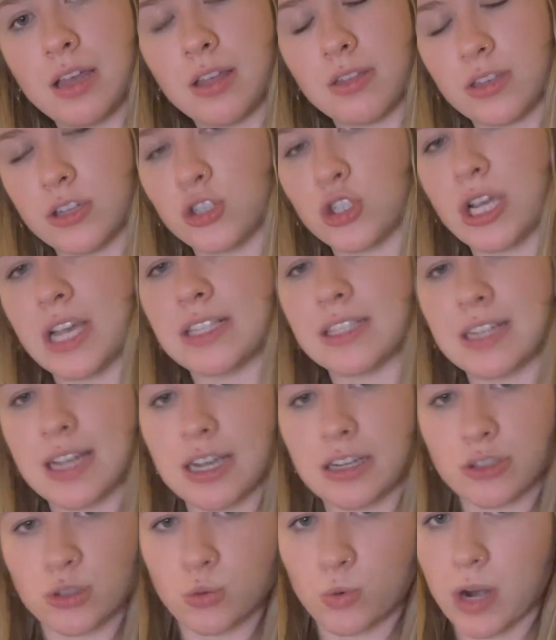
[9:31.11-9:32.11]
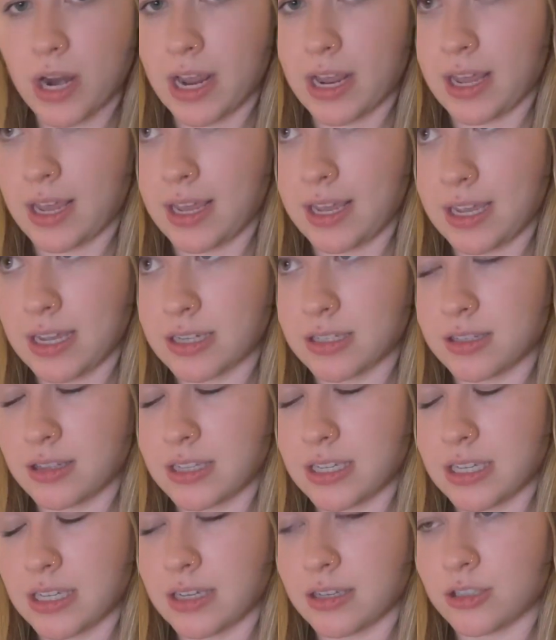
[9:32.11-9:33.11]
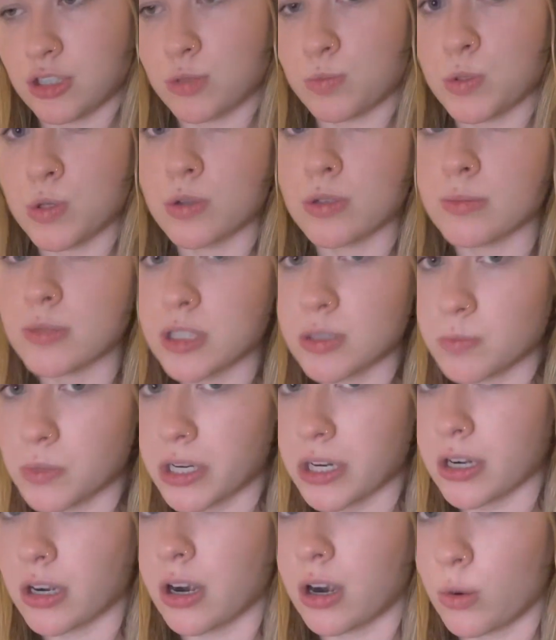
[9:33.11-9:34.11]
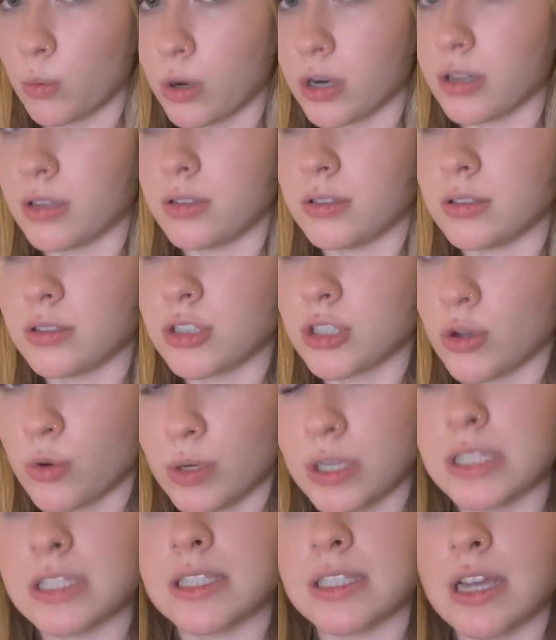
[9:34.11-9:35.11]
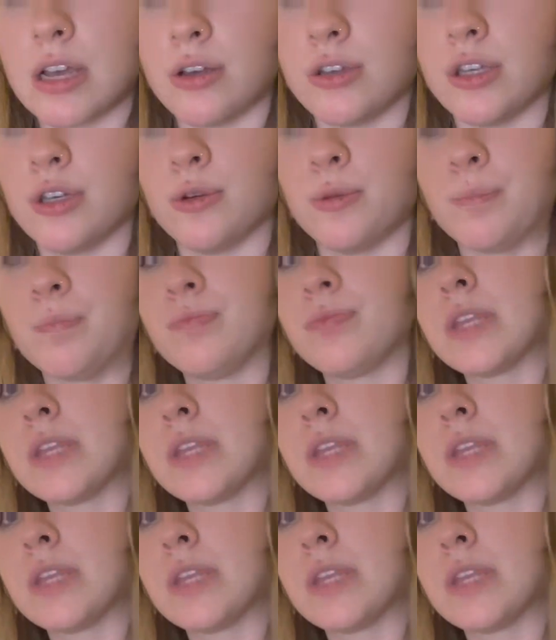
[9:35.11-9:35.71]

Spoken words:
The chest x-ray and the sputum smear are what's going to tell you